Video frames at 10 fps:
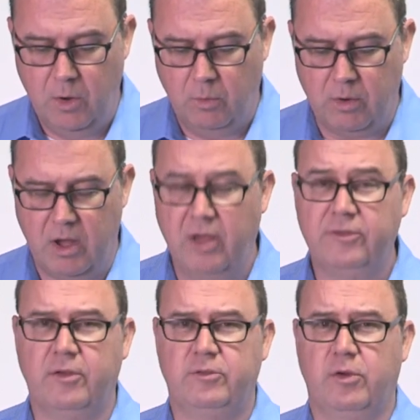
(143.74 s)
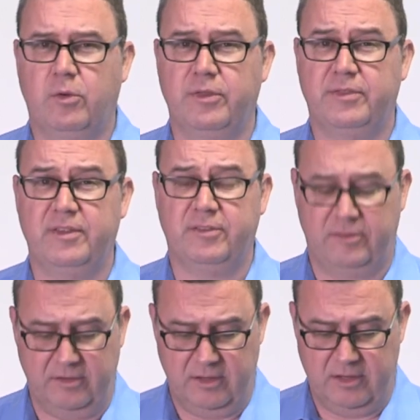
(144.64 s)
We're also told that this
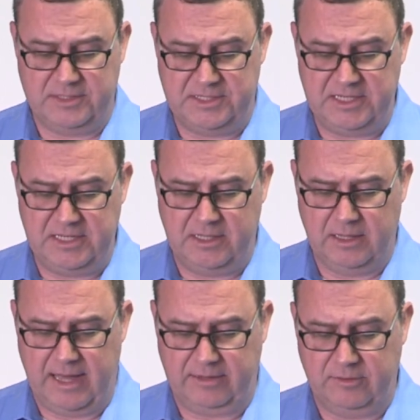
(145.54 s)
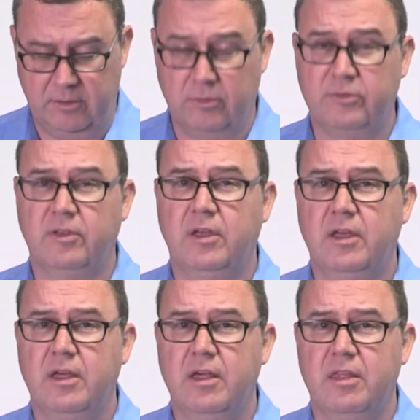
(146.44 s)
is a D galactose,
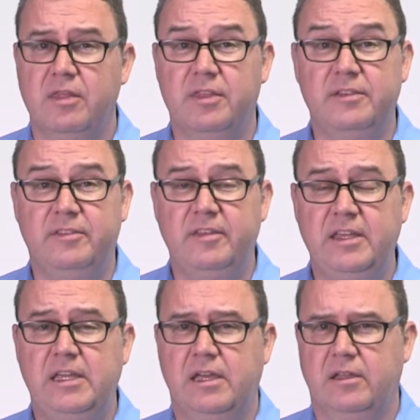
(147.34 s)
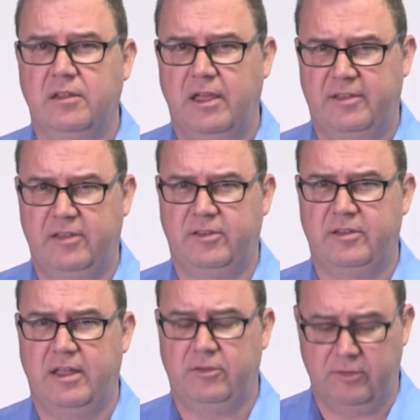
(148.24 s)
the D
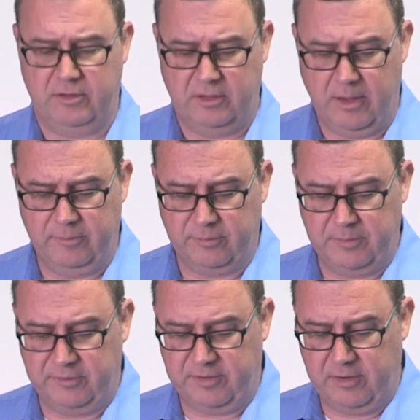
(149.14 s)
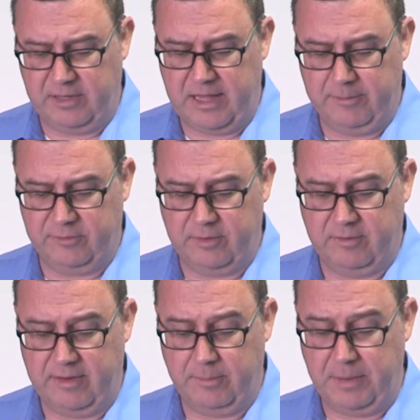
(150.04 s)
designation comes from the stereochemistry
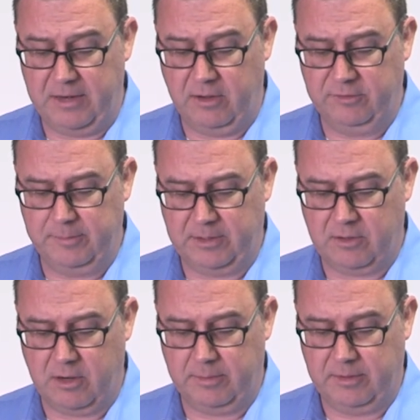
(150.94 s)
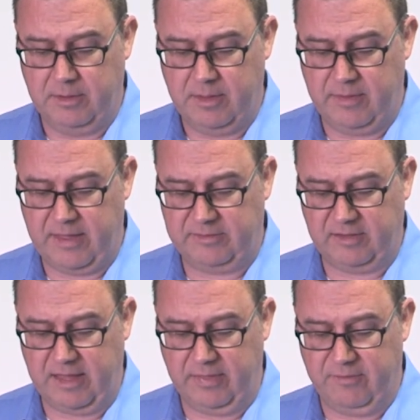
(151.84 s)
around the penultimate carbon, and that's
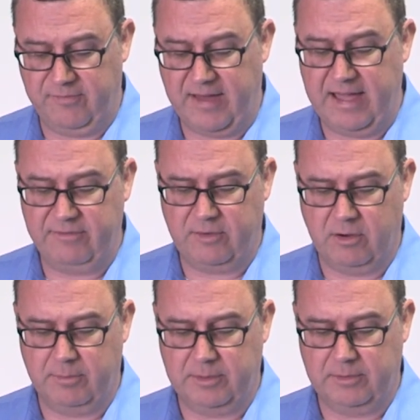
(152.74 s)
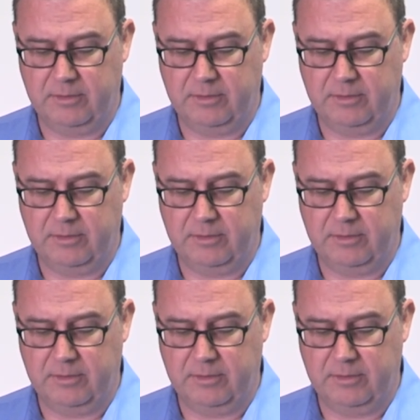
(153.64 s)
again the 5 carbon.